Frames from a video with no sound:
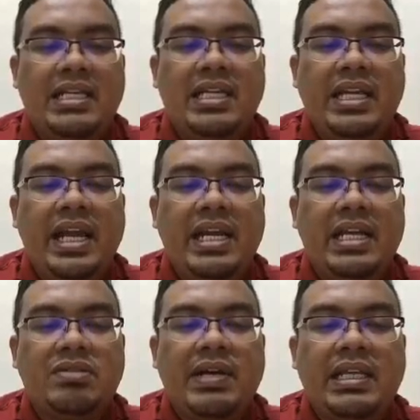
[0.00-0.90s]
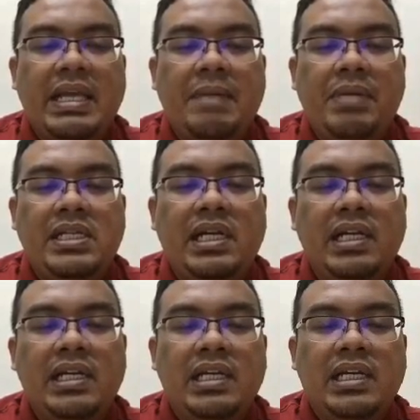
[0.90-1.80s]
Let's say gain, that's why the
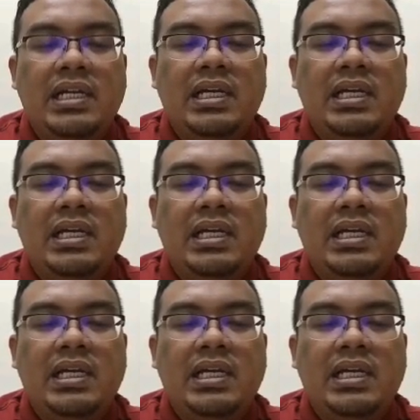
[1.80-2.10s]
temperature